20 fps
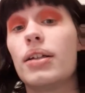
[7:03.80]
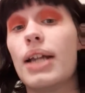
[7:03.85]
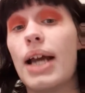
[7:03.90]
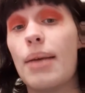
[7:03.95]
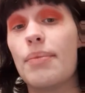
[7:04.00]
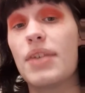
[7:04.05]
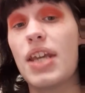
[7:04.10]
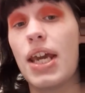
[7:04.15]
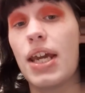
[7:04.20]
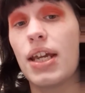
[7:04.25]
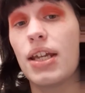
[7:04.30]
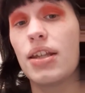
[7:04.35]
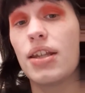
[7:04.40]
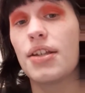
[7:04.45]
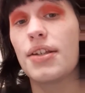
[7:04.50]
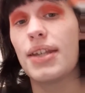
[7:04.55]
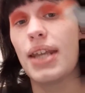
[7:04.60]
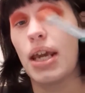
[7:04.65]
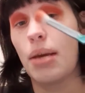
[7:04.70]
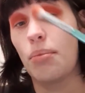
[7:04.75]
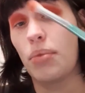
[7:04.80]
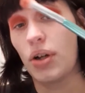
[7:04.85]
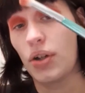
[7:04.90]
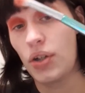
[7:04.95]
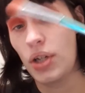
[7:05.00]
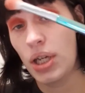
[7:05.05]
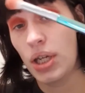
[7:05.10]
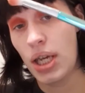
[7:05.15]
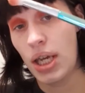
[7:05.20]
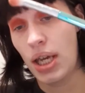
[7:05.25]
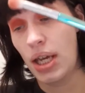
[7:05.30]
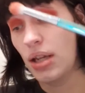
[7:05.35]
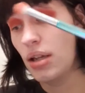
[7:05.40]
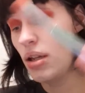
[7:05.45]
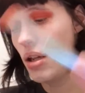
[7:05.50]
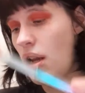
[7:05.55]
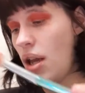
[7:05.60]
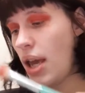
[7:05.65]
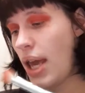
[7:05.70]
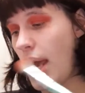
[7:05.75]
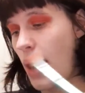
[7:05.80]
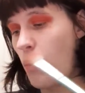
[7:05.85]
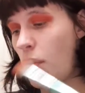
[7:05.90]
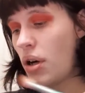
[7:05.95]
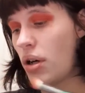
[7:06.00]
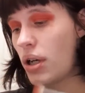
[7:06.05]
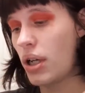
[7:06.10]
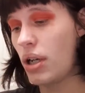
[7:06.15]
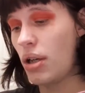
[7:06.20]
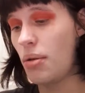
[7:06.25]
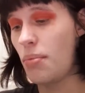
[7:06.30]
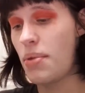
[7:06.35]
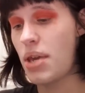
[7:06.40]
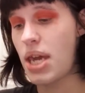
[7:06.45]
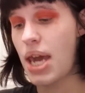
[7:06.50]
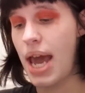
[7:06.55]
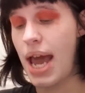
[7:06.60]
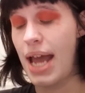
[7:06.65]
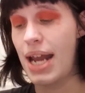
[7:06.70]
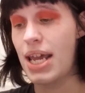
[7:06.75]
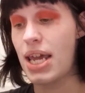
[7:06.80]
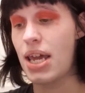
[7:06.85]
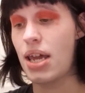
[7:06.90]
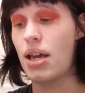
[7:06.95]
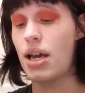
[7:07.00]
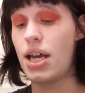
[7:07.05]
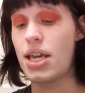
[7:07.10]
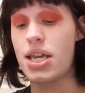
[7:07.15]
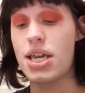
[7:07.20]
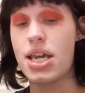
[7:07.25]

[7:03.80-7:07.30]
Now I'm taking the same brush again, and we're going to be adding a